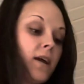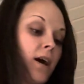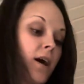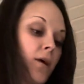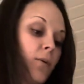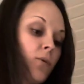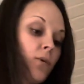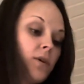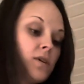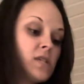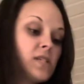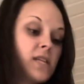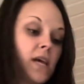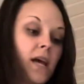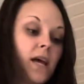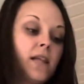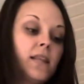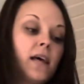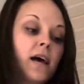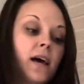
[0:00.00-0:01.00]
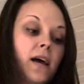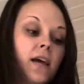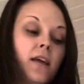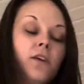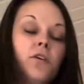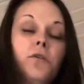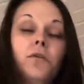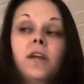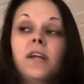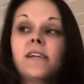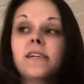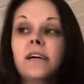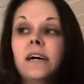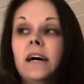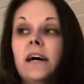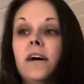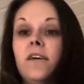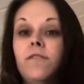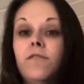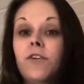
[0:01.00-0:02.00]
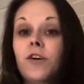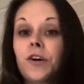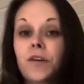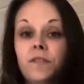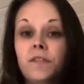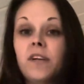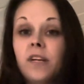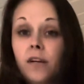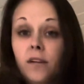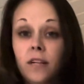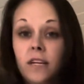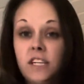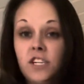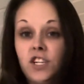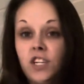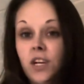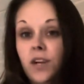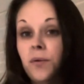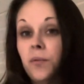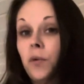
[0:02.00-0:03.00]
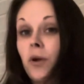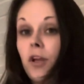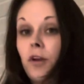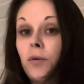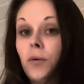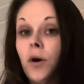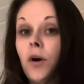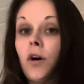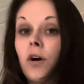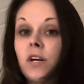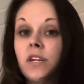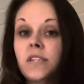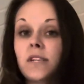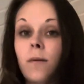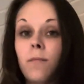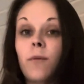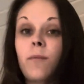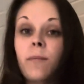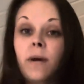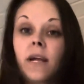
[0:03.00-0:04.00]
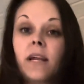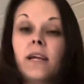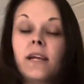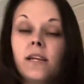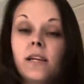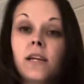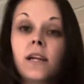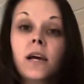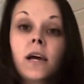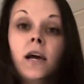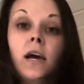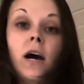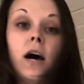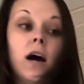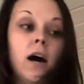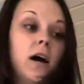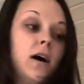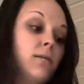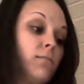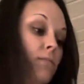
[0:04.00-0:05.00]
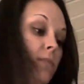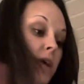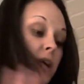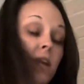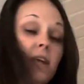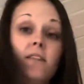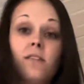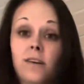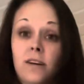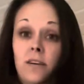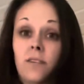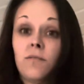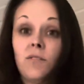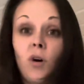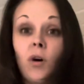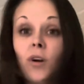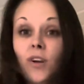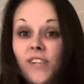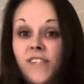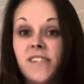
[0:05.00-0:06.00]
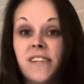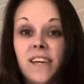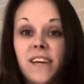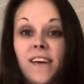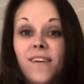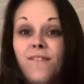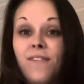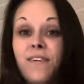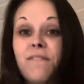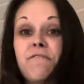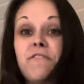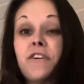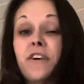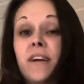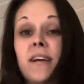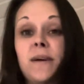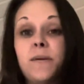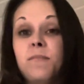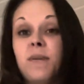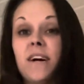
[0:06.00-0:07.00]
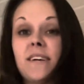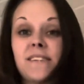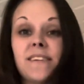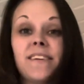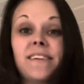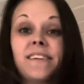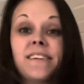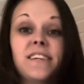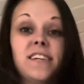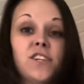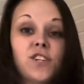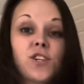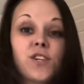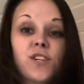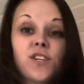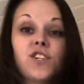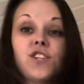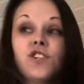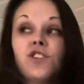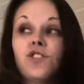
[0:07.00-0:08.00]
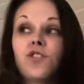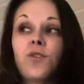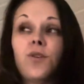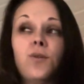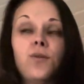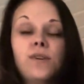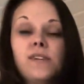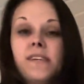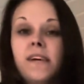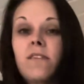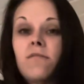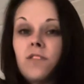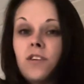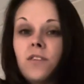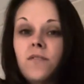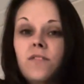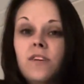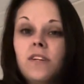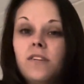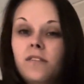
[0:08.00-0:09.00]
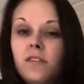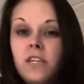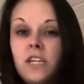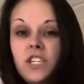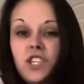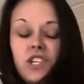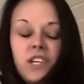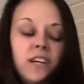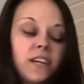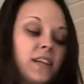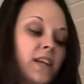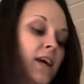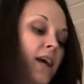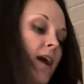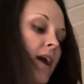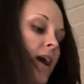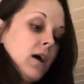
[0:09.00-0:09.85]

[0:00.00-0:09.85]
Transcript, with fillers: I will say that you need to have good ventilation when you are sublimating um, anything, honestly. Even if you're heat pressing t-shirts, you should always have good ventilation.